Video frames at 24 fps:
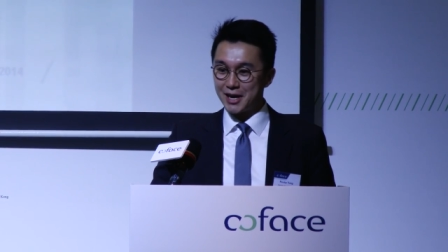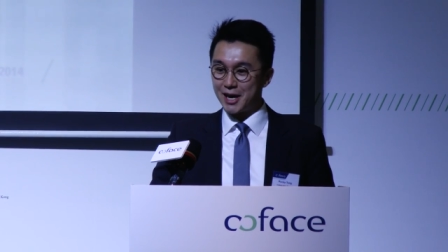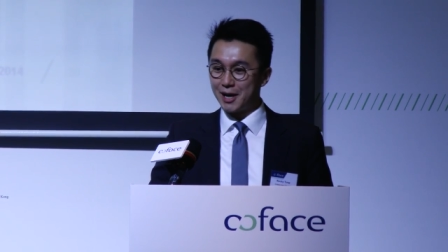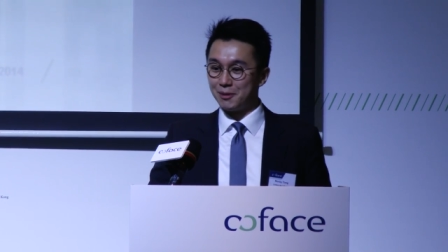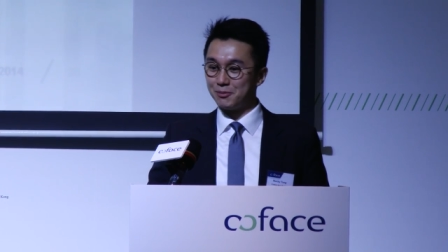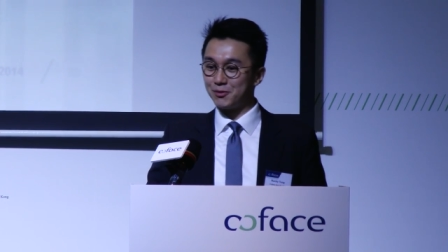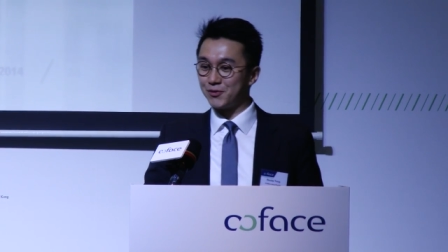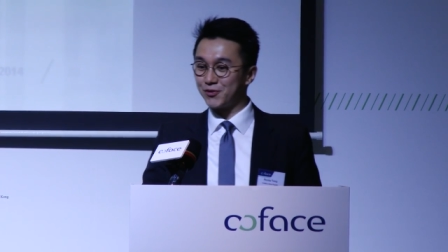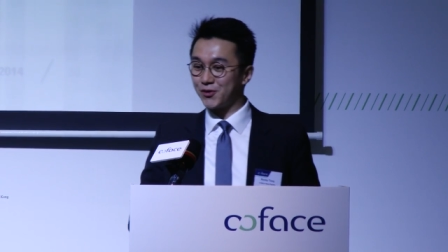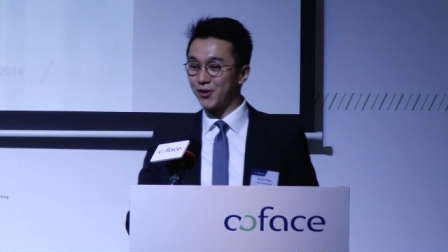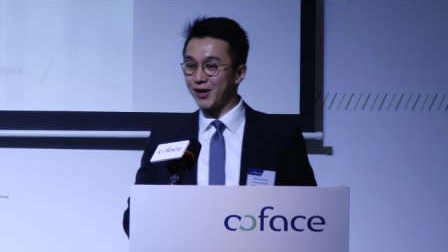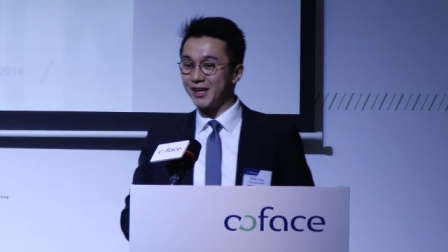
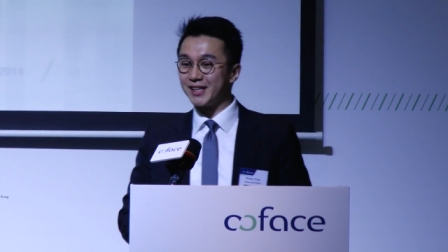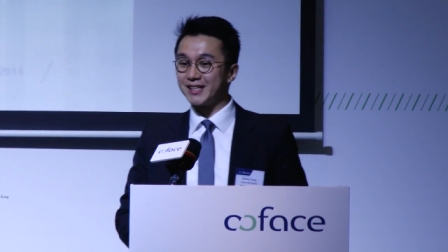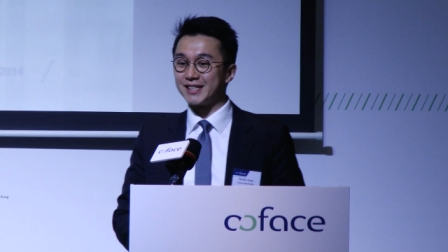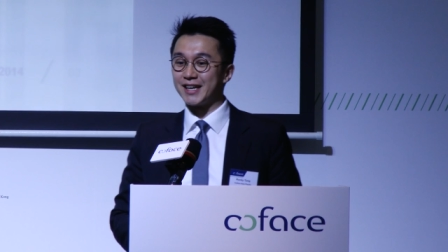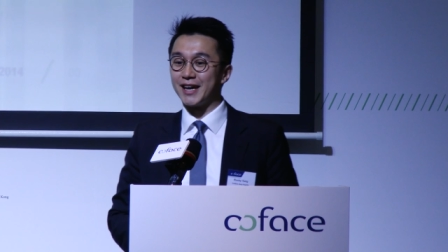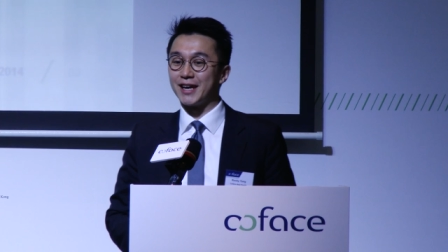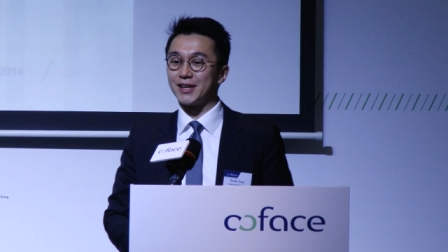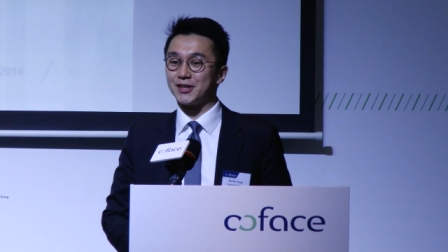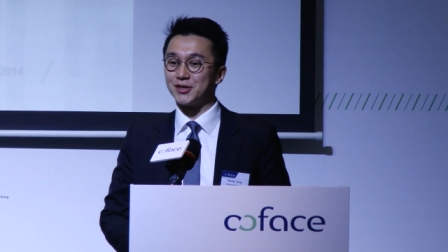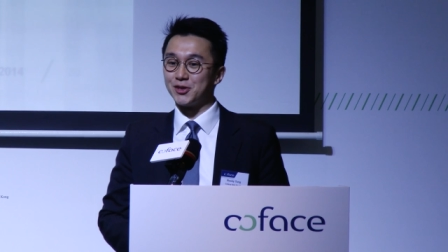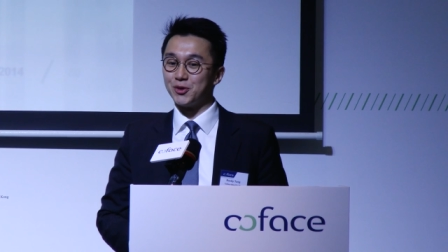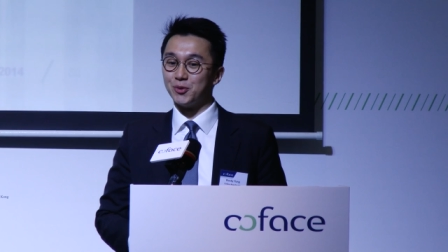I'm afraid
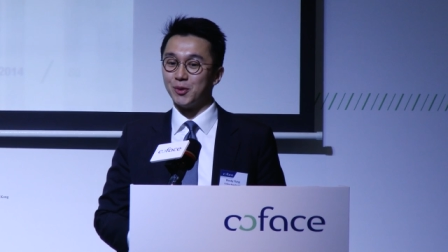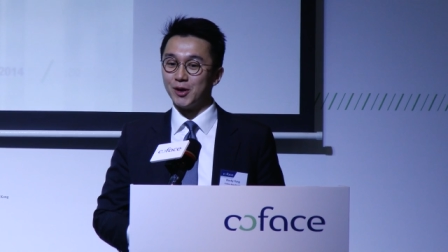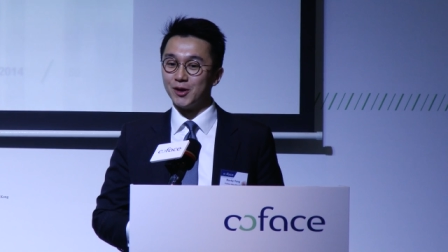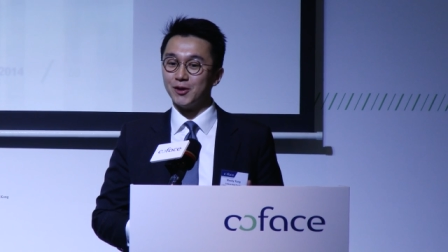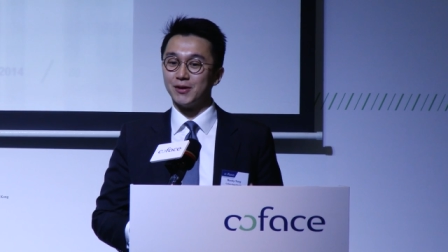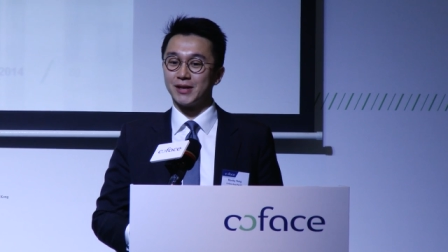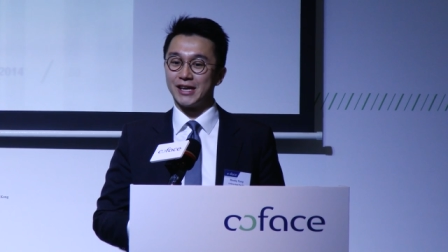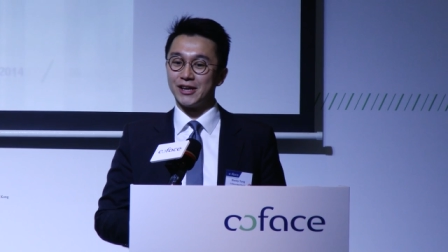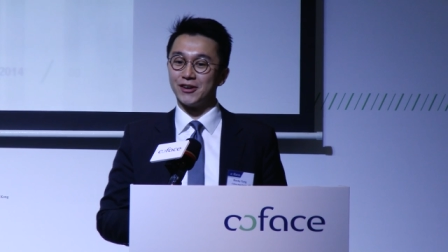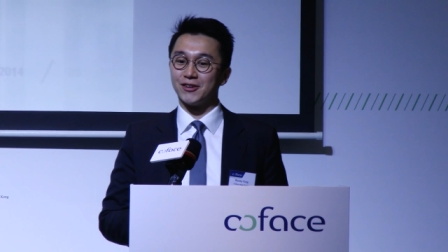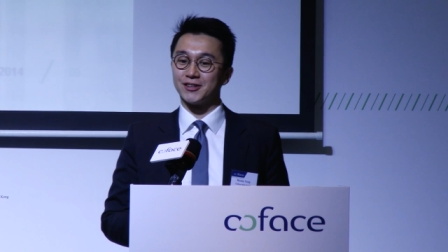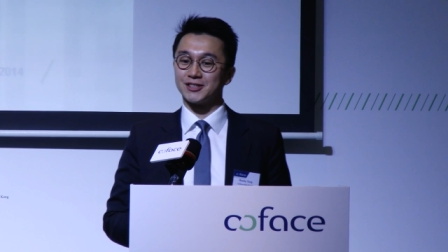that you will
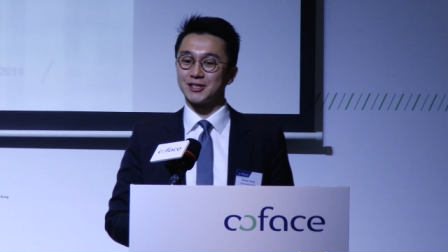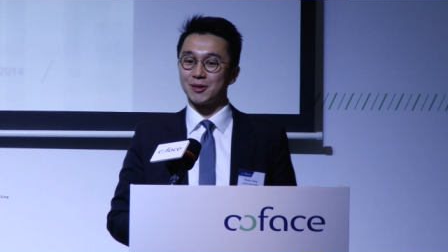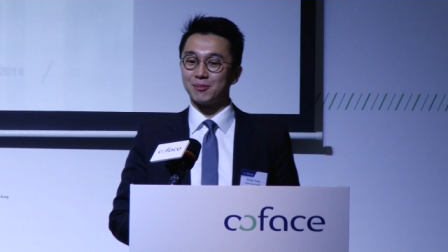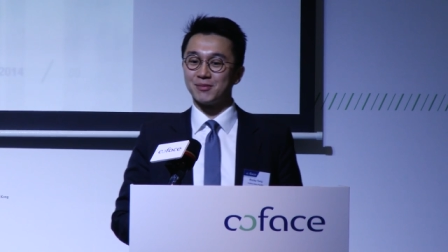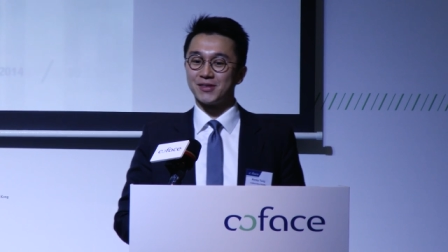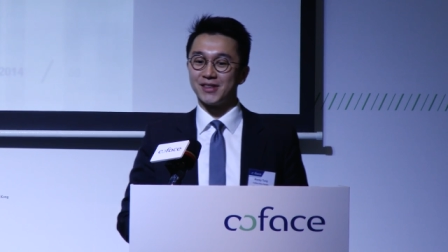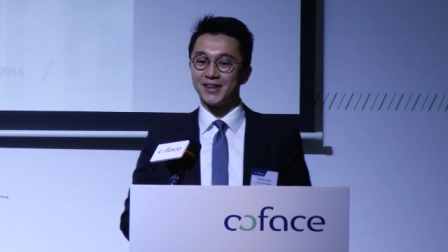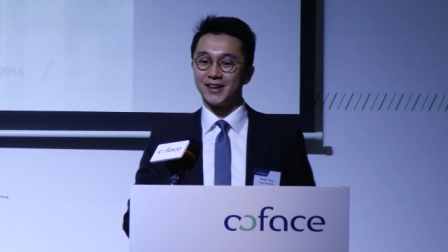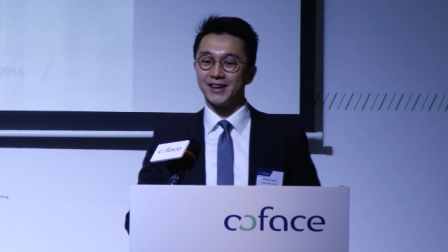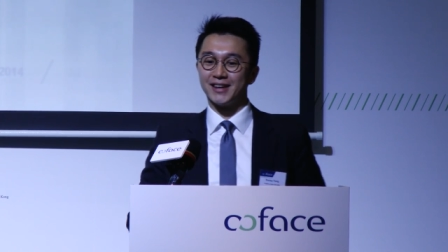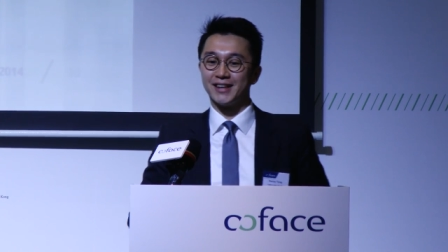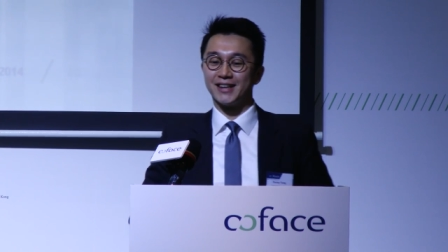hear
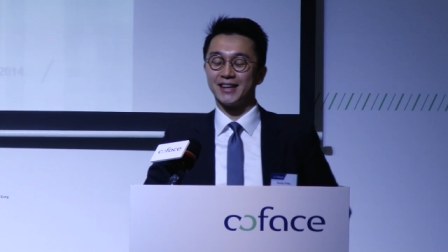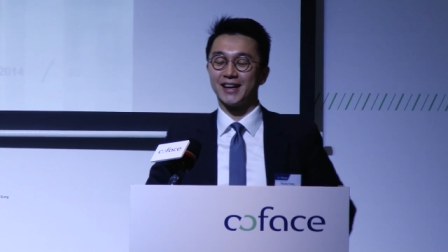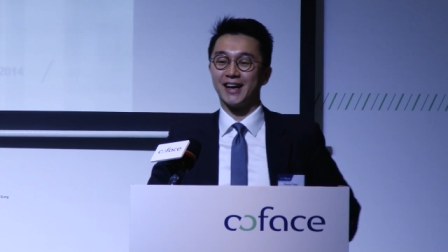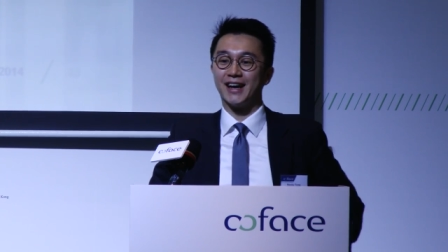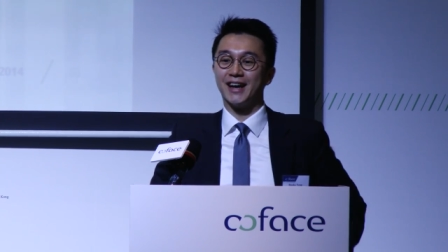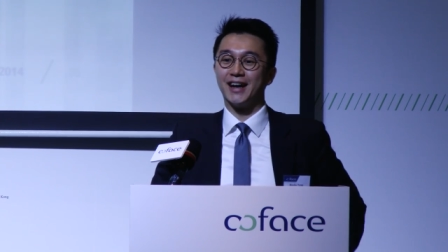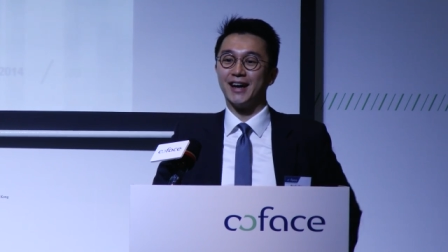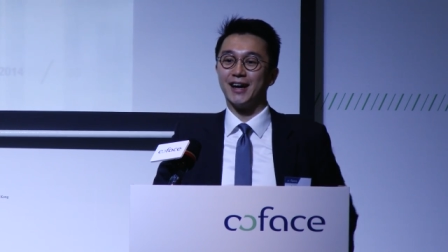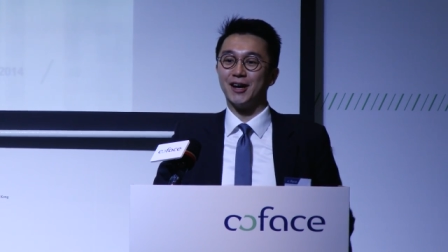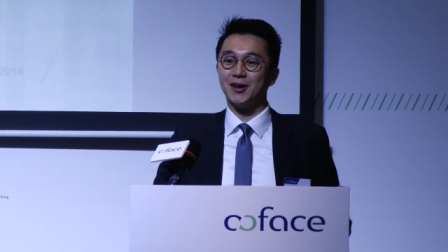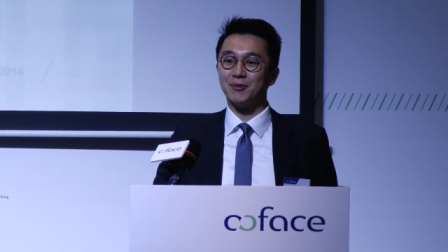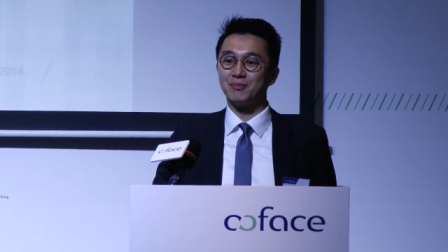something
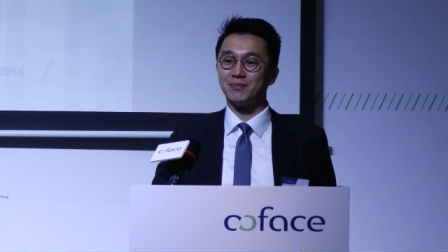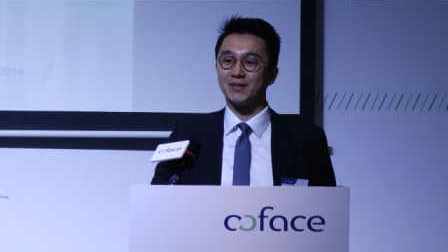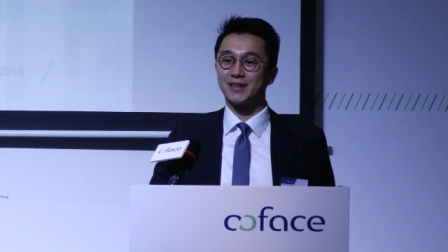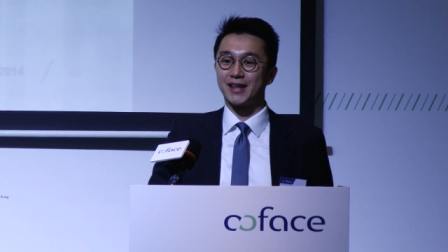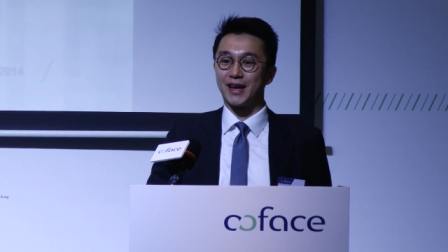uh,